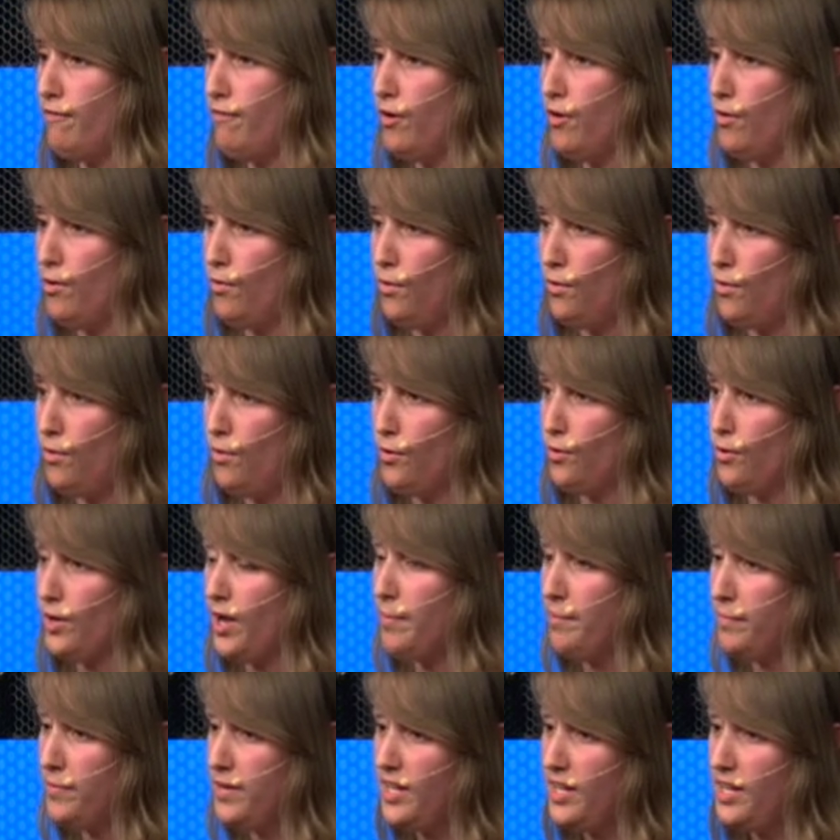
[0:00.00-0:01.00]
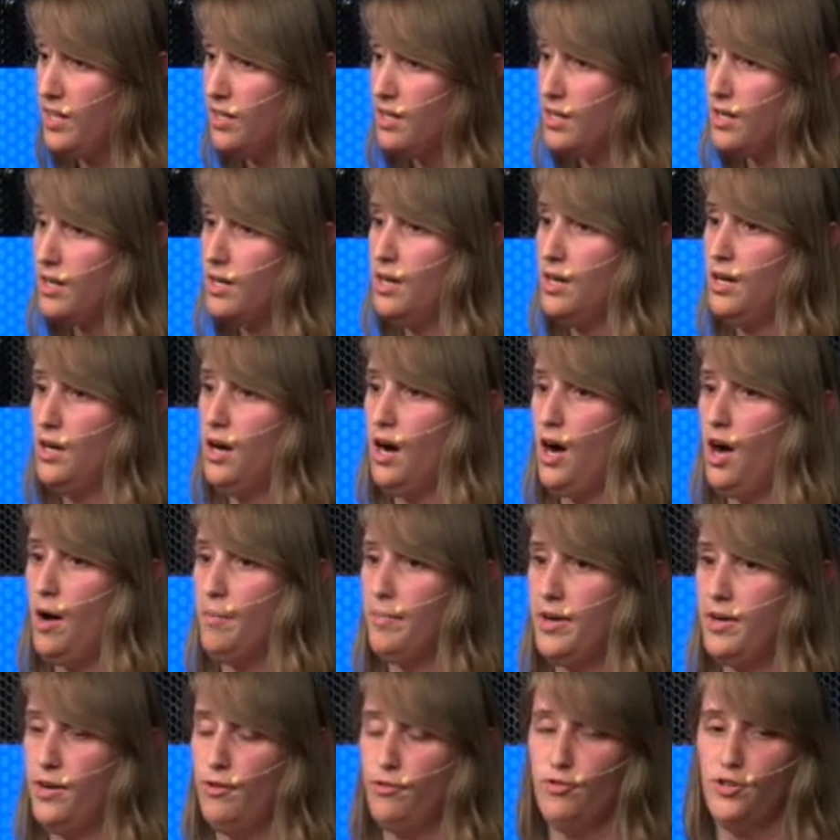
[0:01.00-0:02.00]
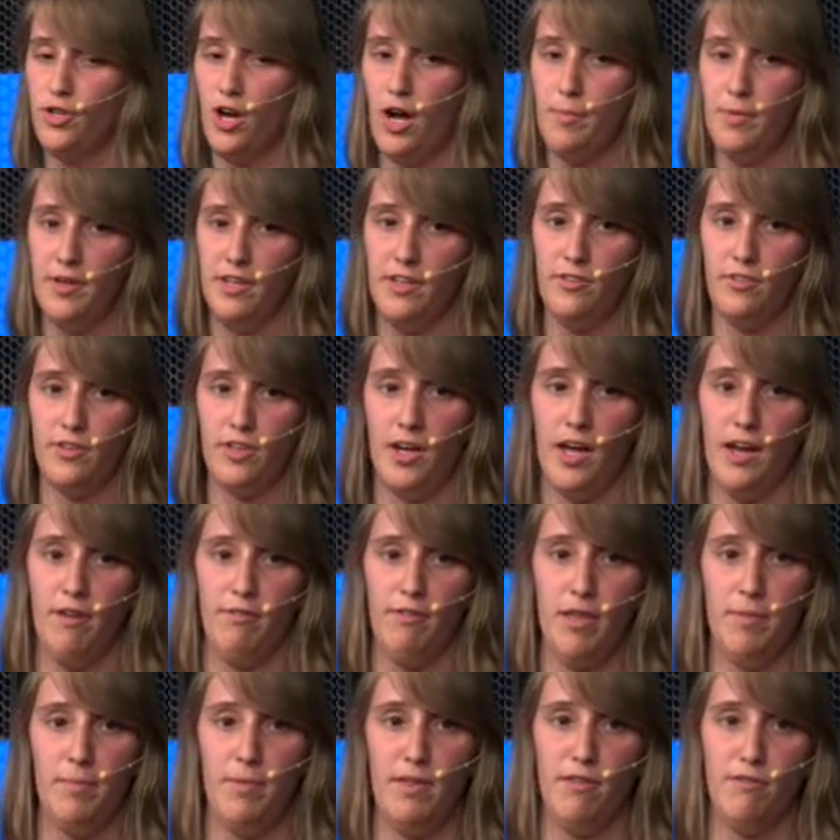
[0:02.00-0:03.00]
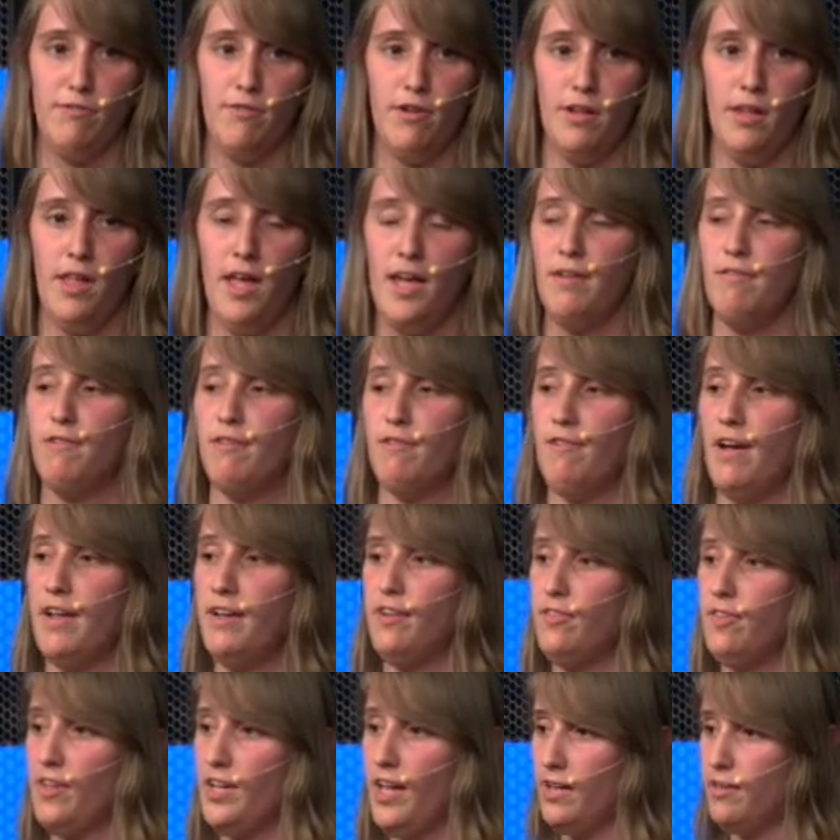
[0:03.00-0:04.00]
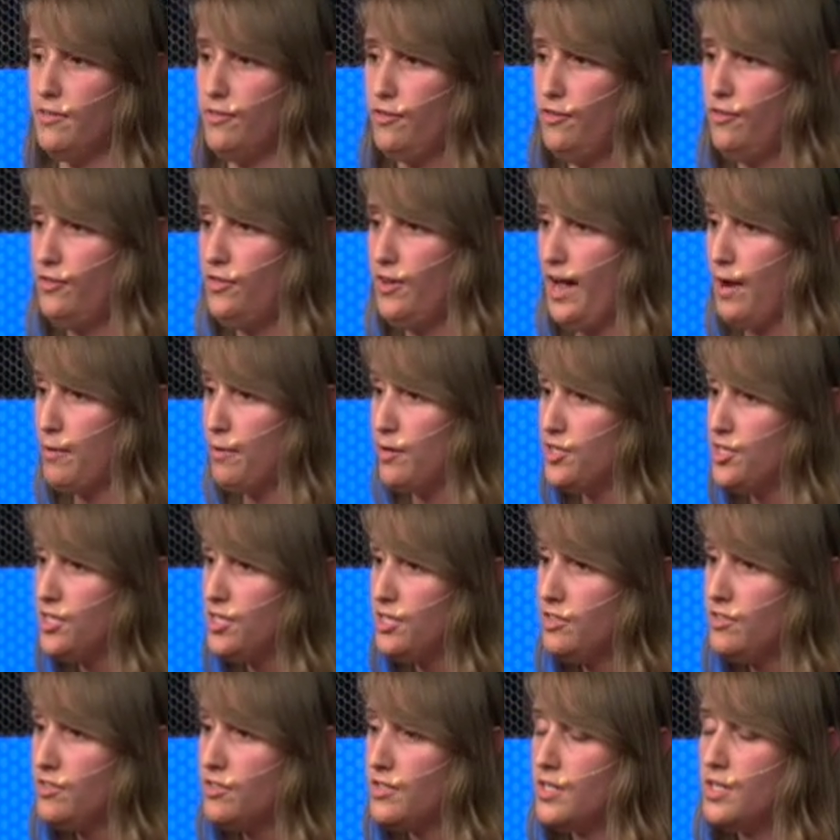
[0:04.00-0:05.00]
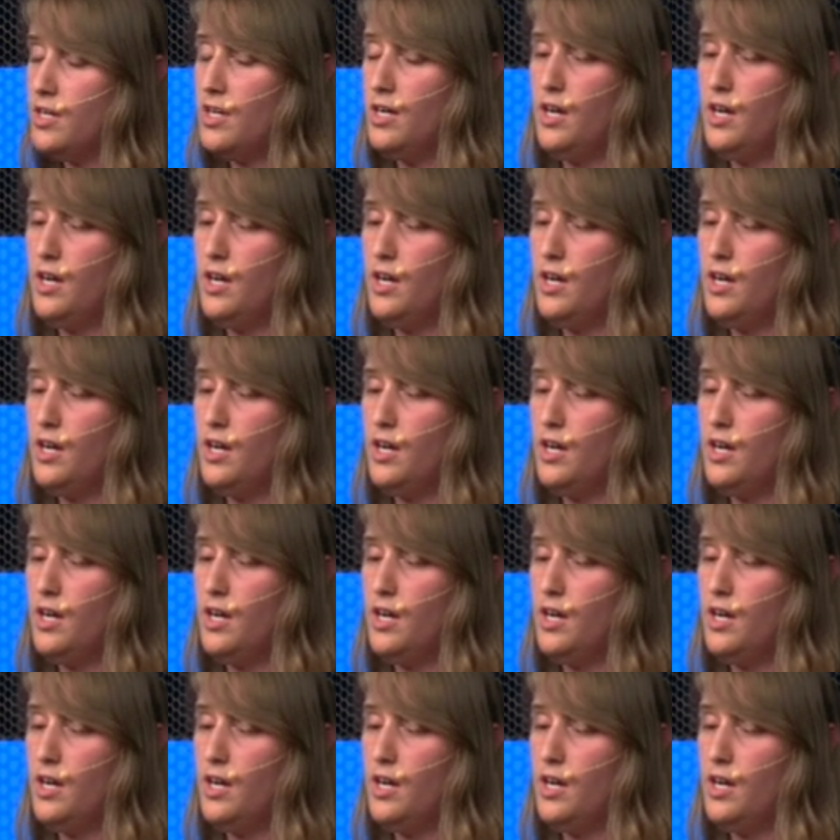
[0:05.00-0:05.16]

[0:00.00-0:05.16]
whole company, and whose job it is to kind of like be the front line of defense against outages.